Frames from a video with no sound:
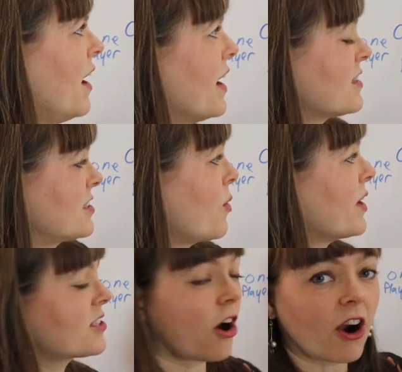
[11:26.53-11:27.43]
and so
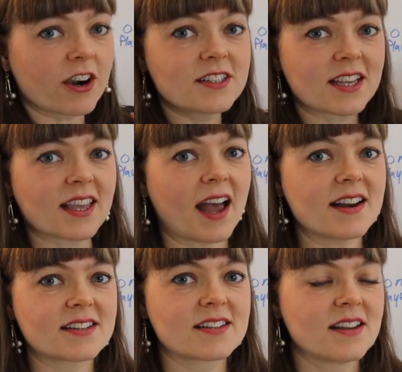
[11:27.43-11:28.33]
it's hard to
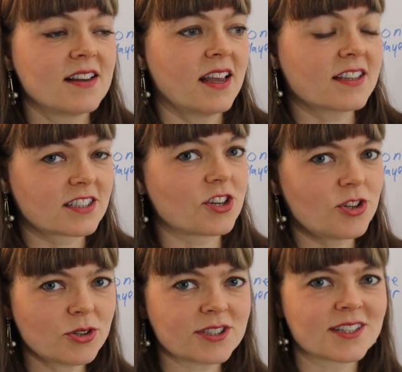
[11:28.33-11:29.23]
get
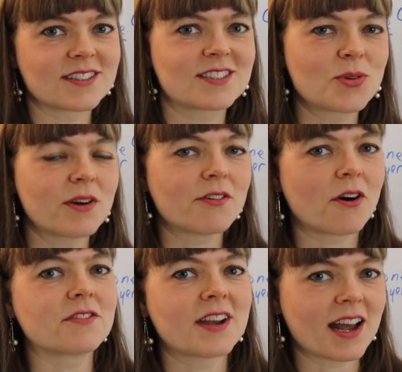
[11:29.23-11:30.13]
institutions to
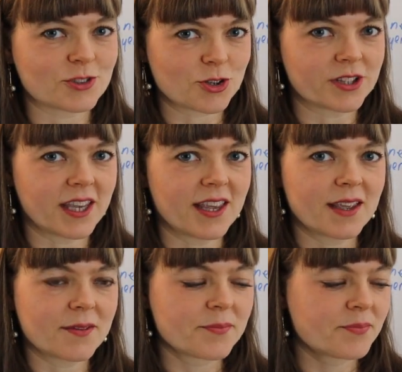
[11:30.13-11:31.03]
evolve
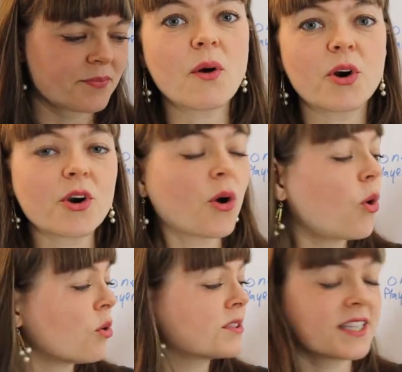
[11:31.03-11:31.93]
naturally. Now, her
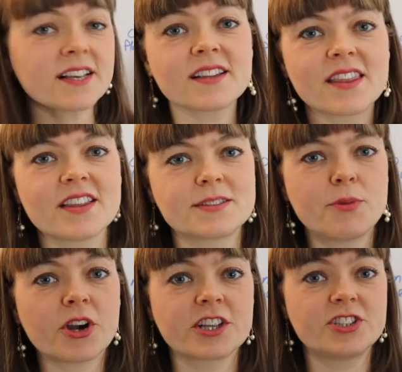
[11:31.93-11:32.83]
whole deal in this
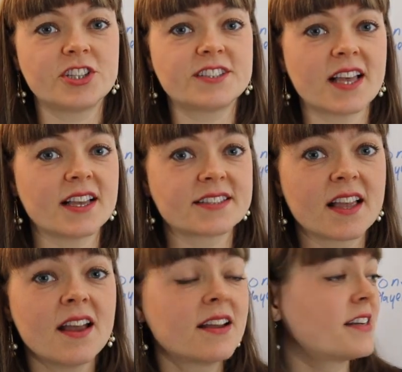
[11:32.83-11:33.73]
book is she says,
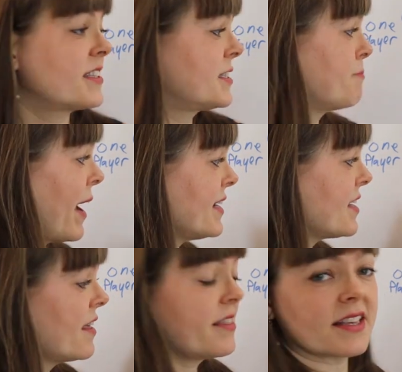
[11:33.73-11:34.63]

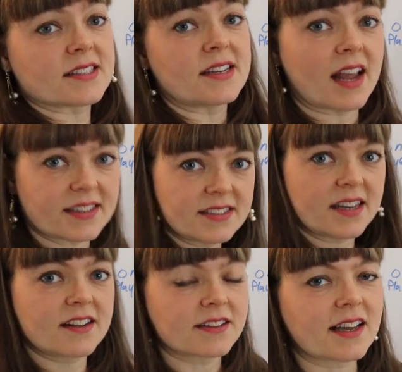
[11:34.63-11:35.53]
despite these
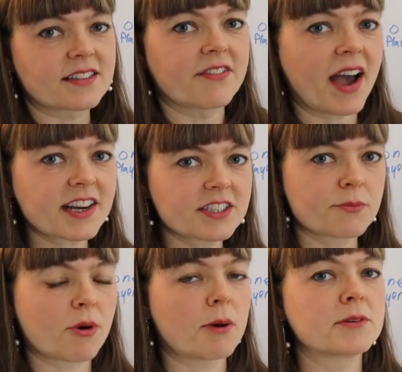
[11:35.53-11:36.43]
nested collective
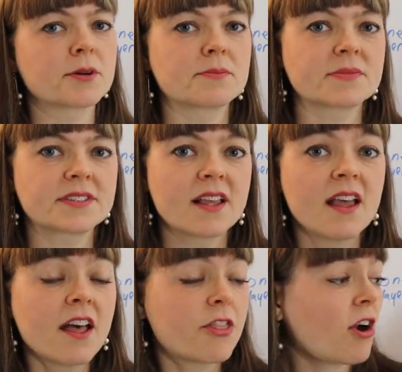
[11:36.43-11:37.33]
action problems,
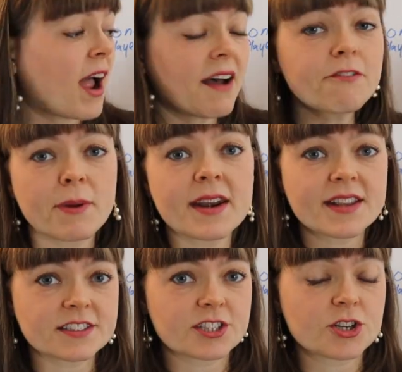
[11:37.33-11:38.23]
there have been
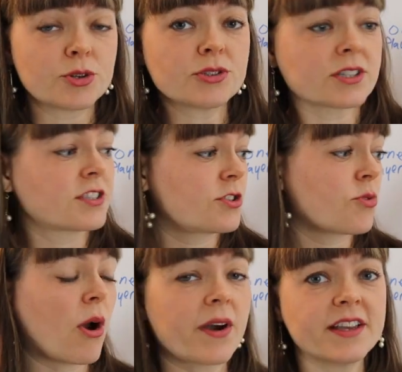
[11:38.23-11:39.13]
institutions
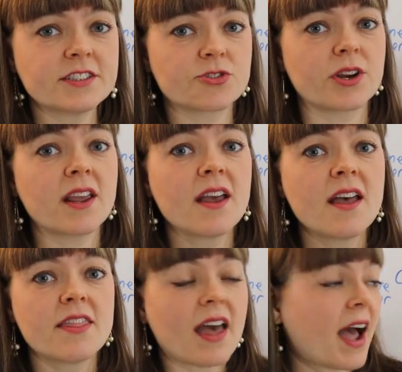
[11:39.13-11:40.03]
throughout history
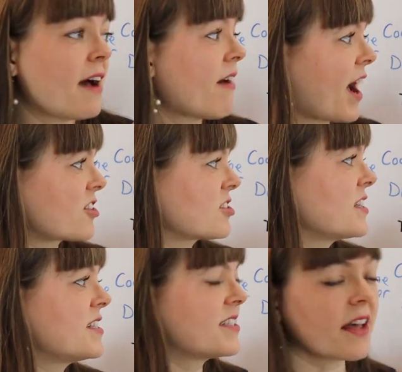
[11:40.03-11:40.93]
that have
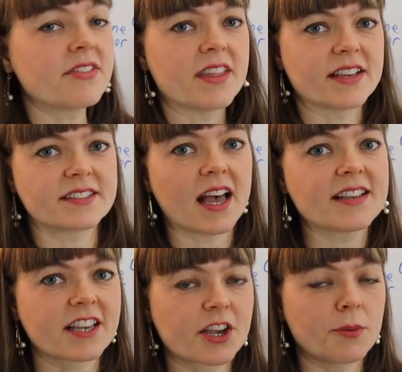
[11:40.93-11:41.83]
actually done this
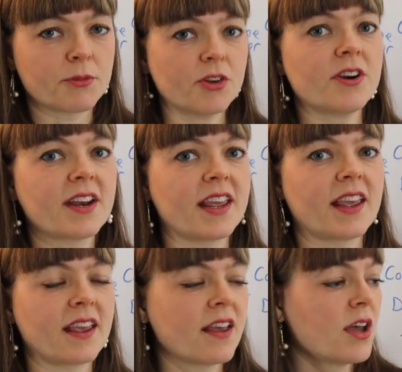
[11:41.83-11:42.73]
as a
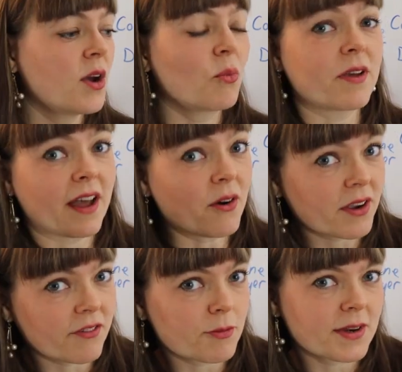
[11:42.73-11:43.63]
community without
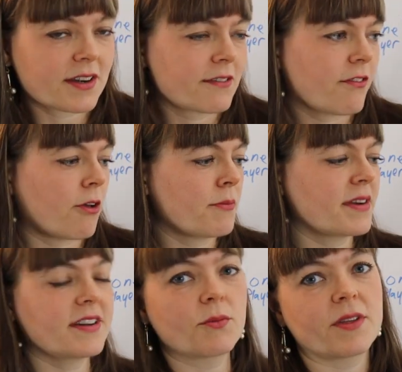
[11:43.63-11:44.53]
government
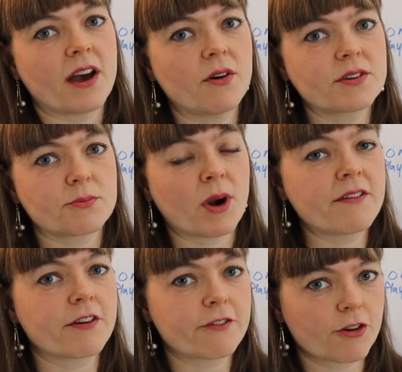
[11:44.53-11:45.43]
involvement and without
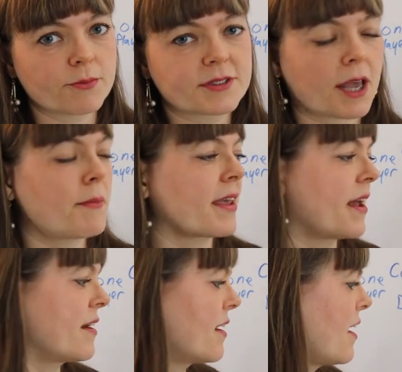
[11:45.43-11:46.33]
private firms coming
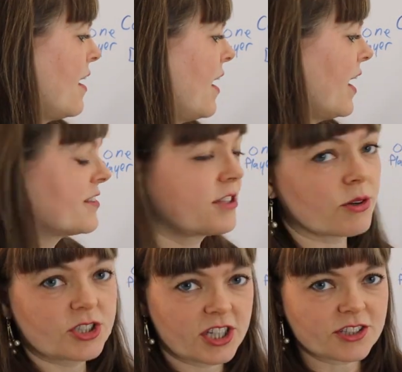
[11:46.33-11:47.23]
in. And
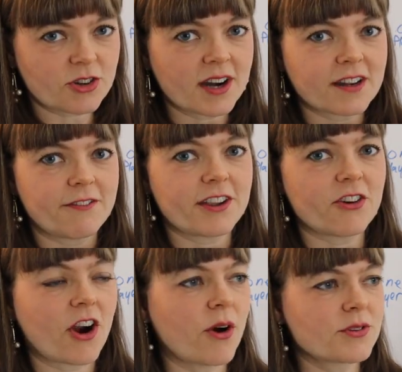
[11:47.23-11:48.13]
so she's trying to
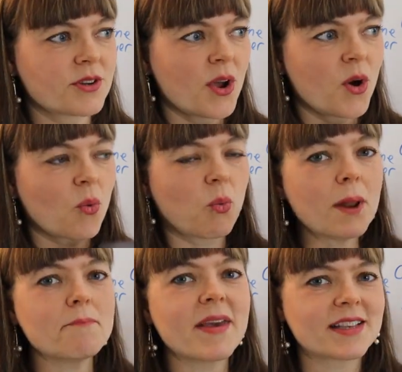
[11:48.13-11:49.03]
figure out
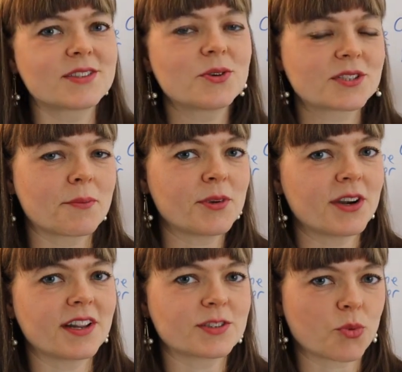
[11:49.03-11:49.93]
what makes those
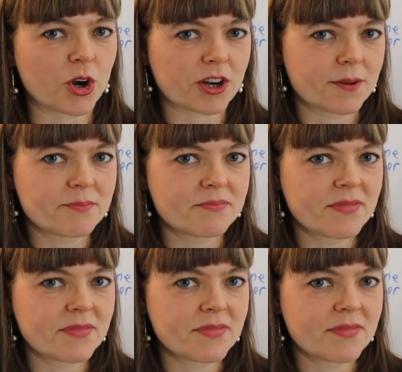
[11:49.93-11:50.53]
communities work.